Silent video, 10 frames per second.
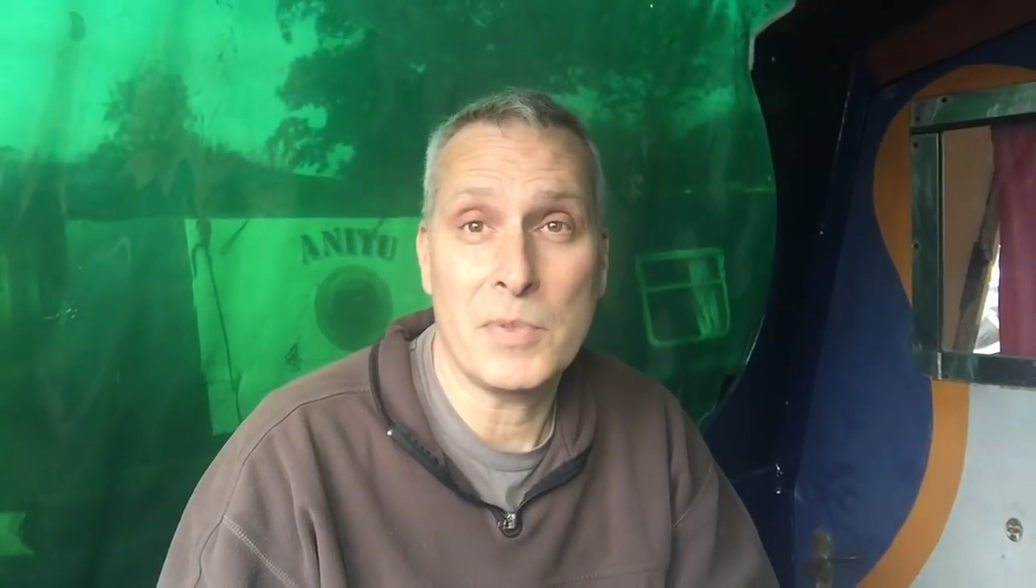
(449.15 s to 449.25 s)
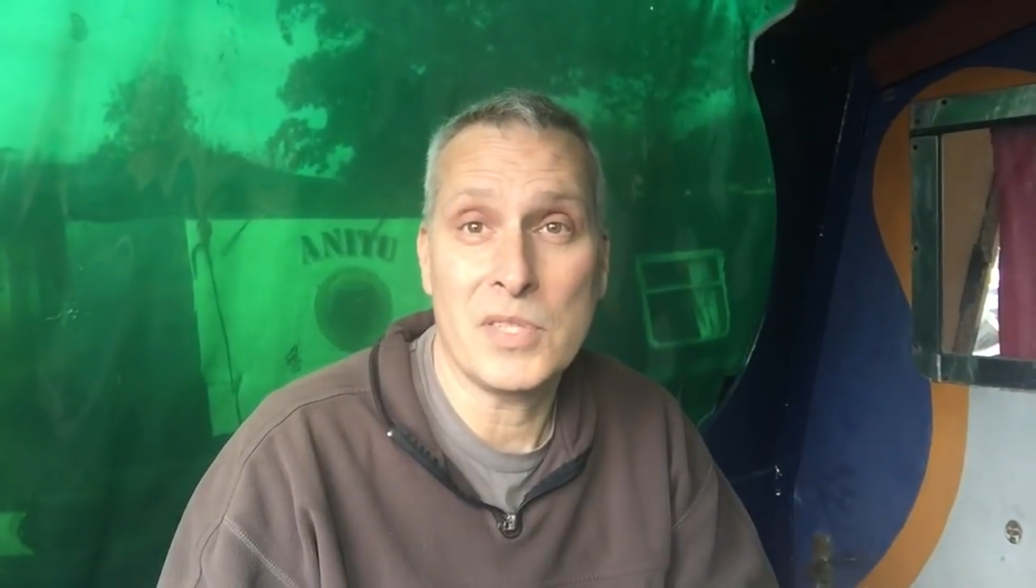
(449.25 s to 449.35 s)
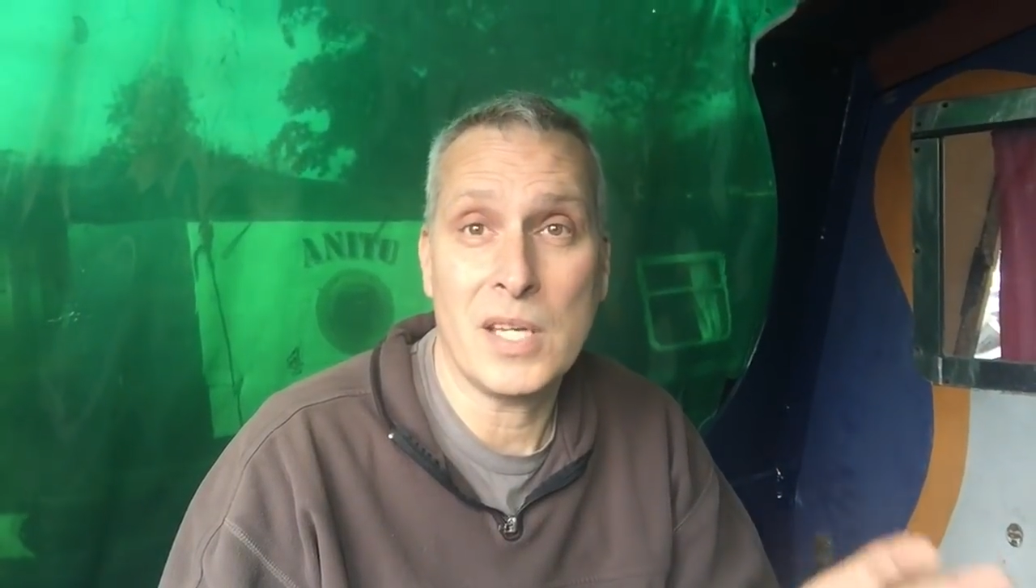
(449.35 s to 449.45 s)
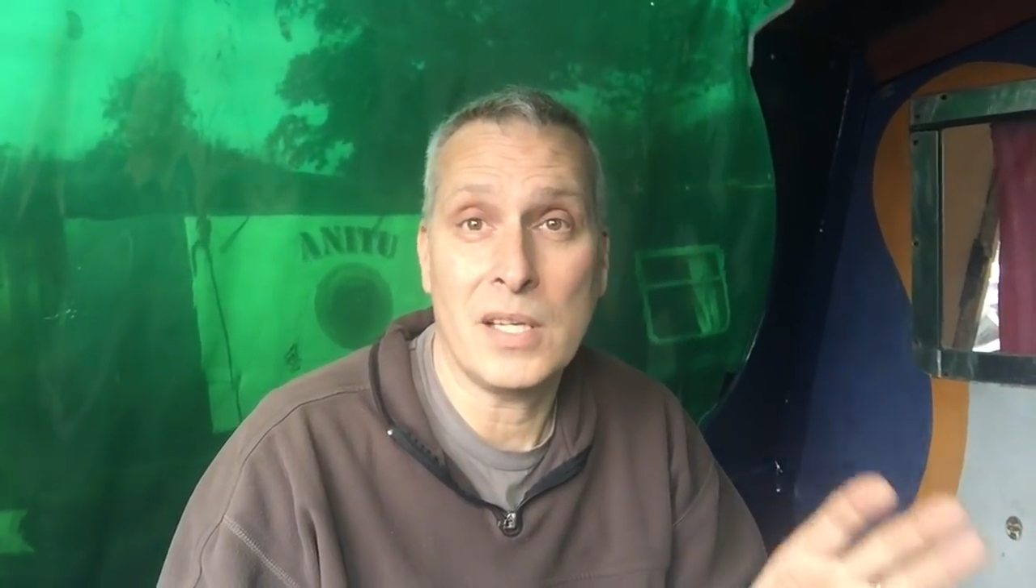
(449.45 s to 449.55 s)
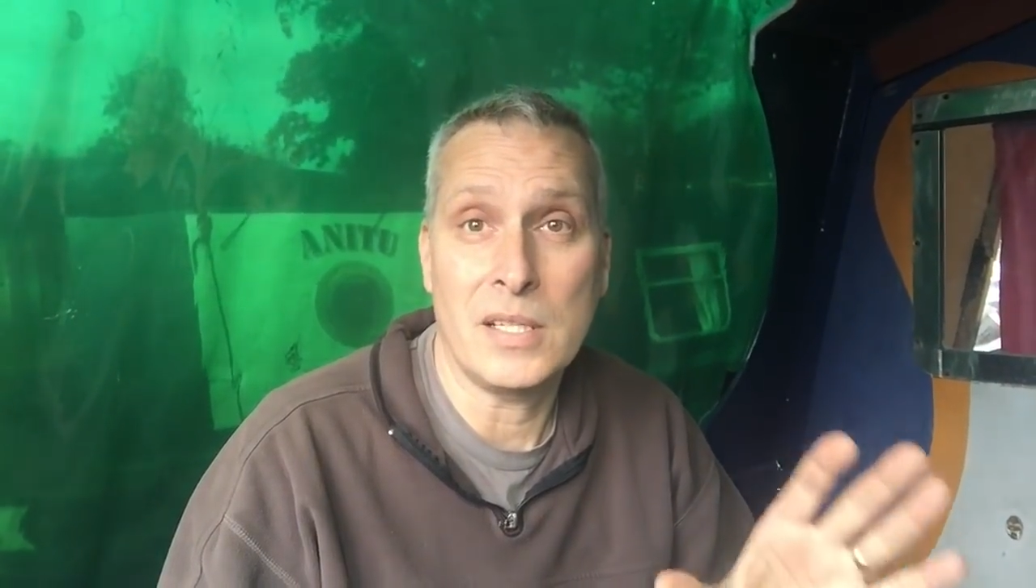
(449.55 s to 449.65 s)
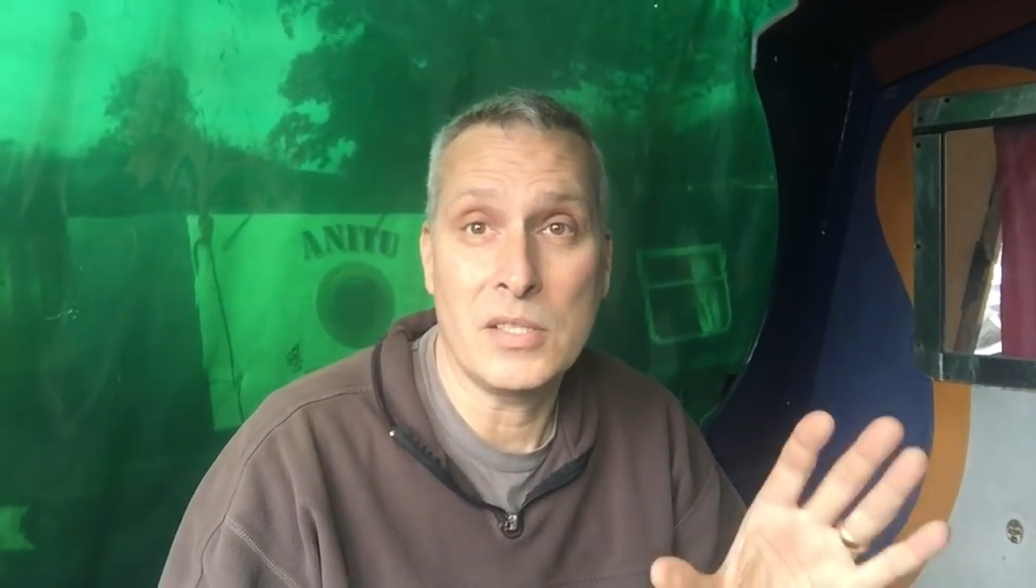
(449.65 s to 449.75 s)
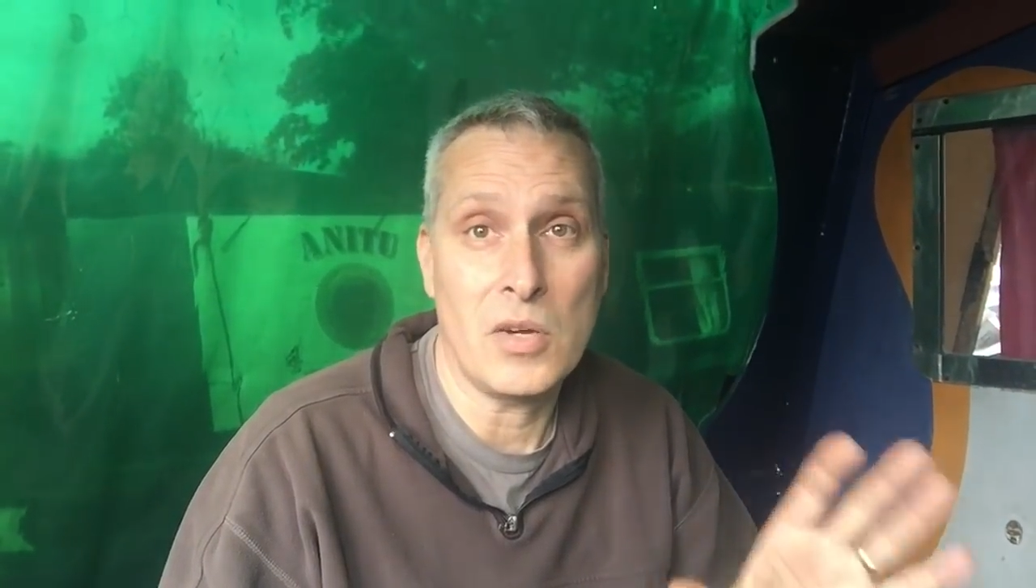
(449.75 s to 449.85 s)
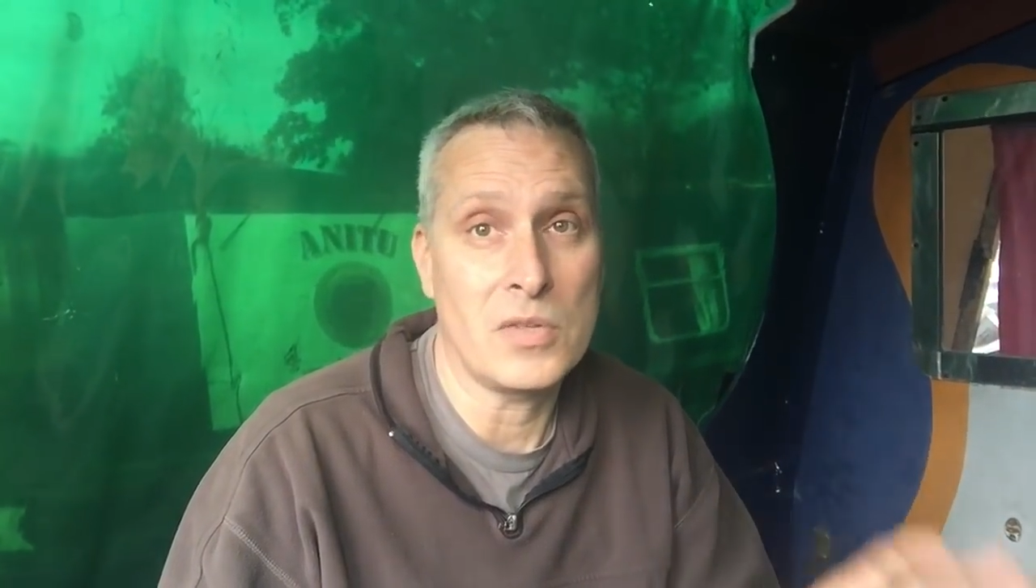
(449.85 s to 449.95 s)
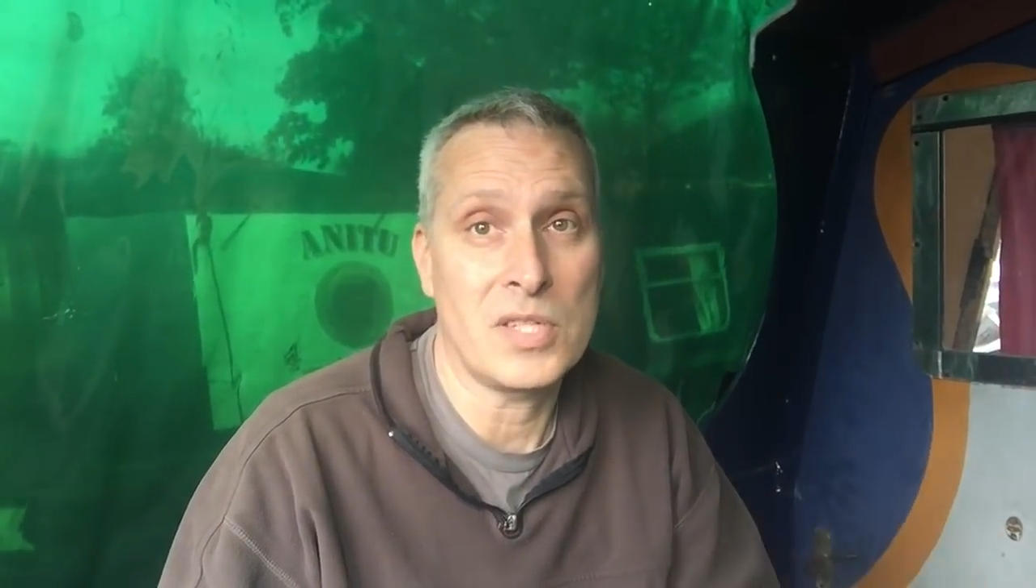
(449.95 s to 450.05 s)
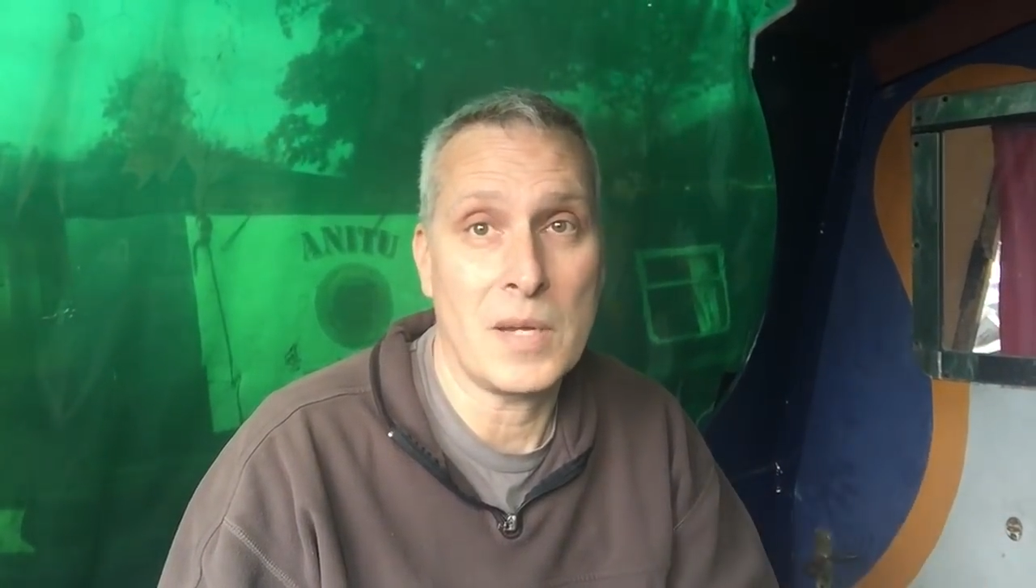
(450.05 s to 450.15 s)
particularly
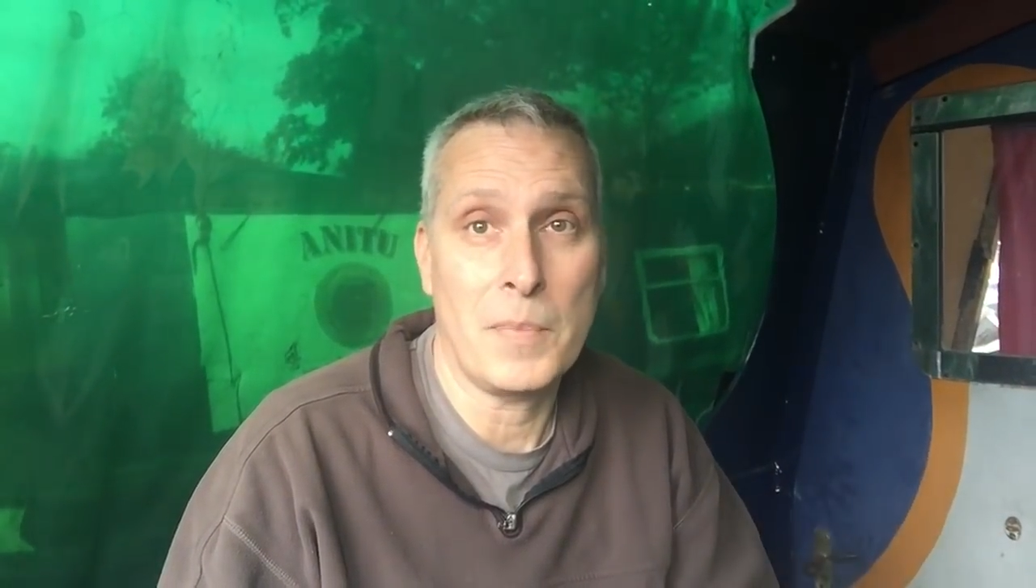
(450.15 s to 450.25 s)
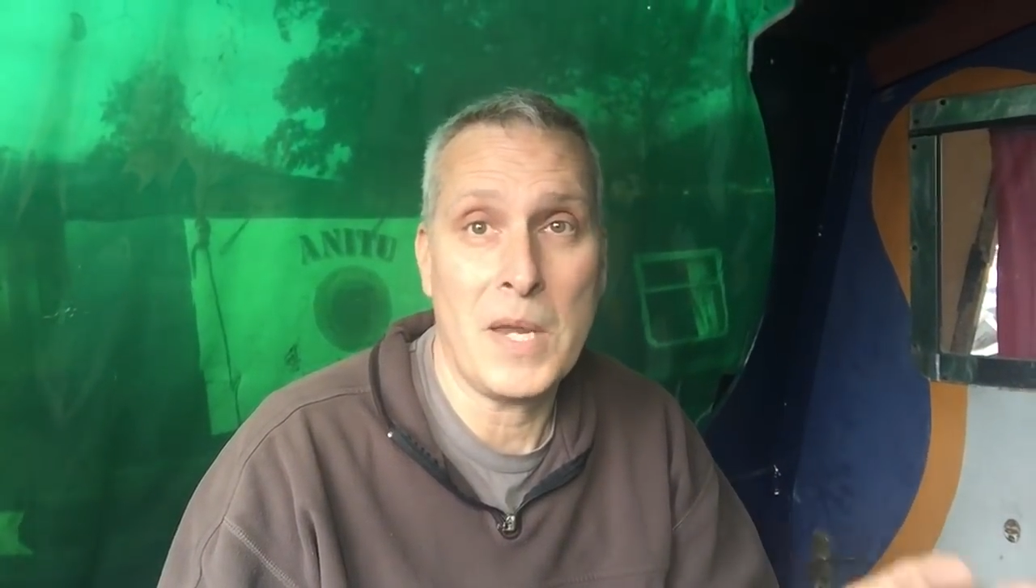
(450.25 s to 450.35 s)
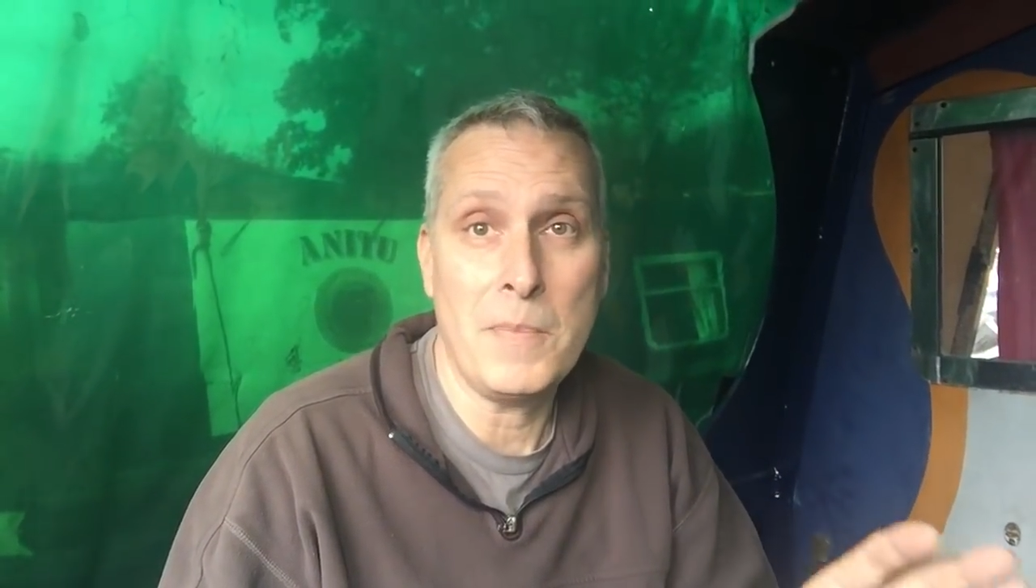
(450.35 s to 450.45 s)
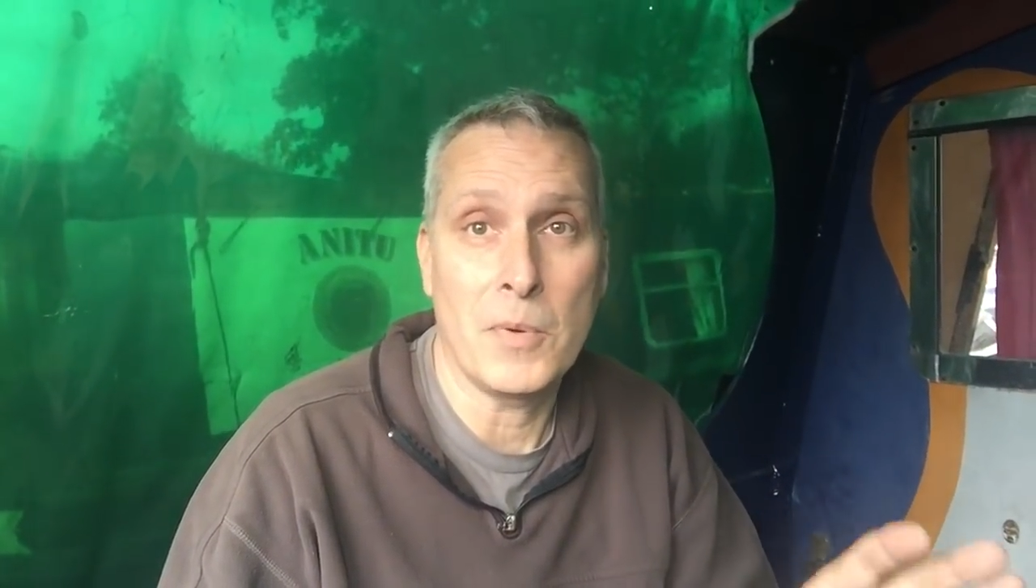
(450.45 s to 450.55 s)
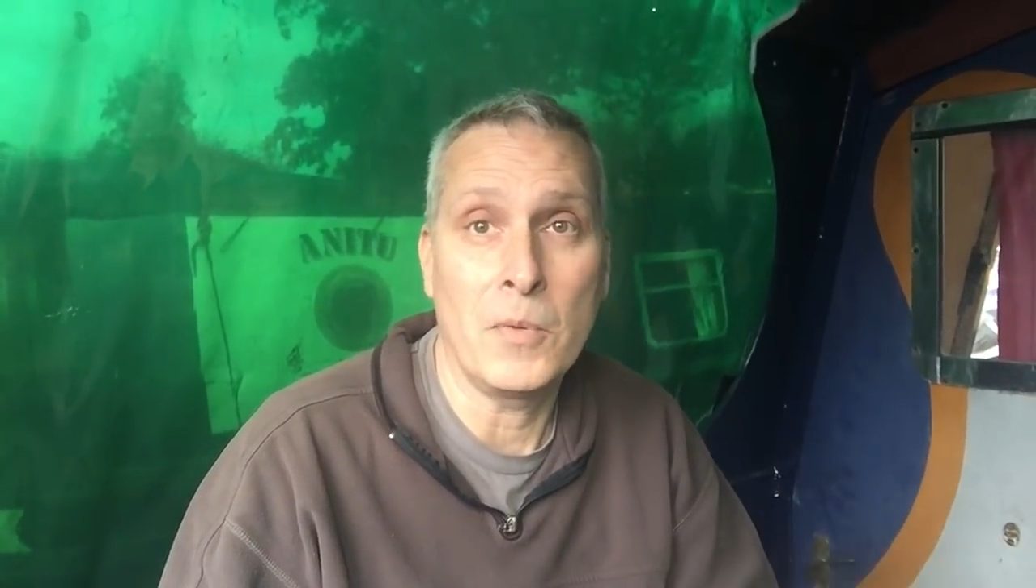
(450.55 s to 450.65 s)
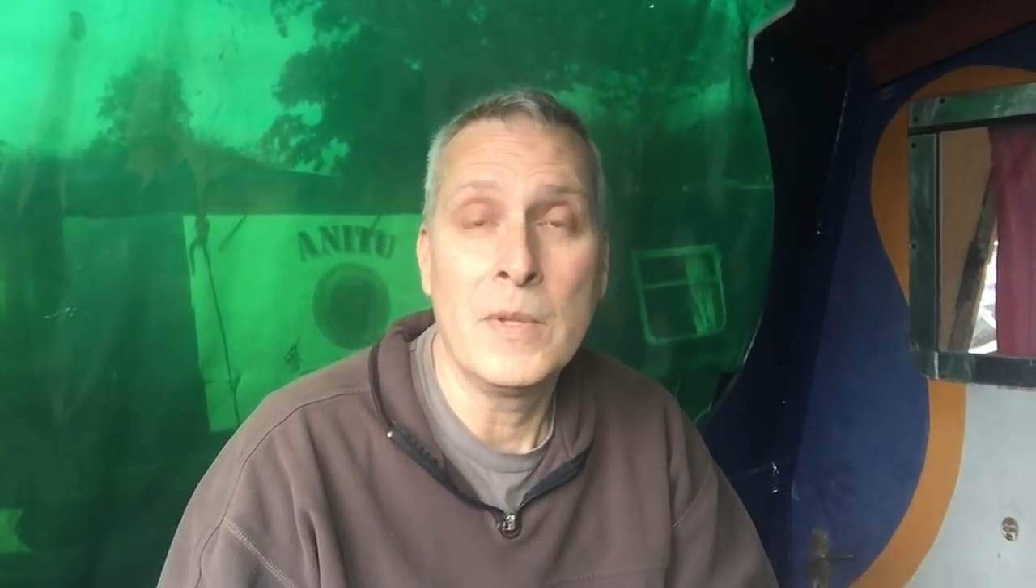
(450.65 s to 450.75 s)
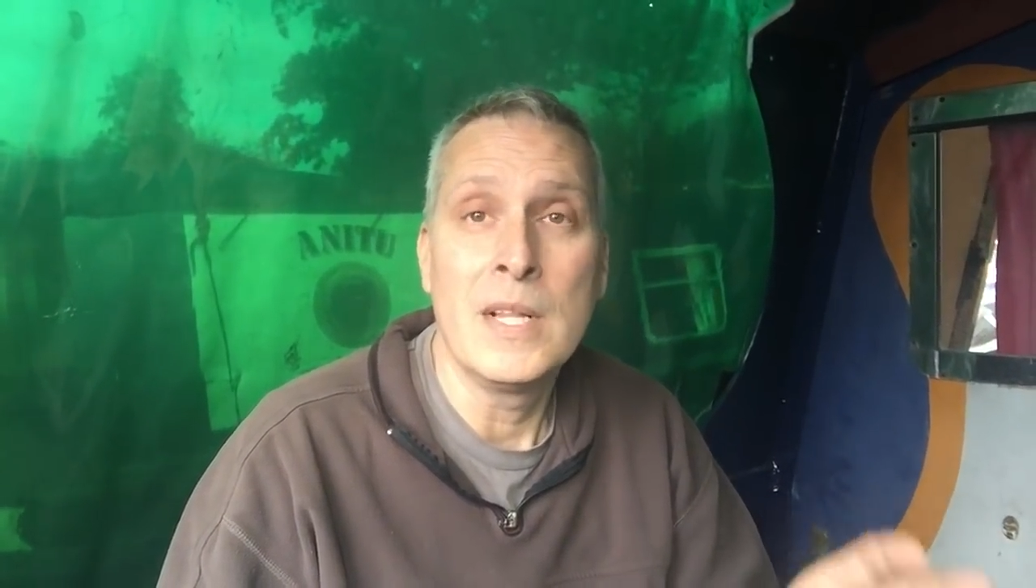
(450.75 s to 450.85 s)
toxic people.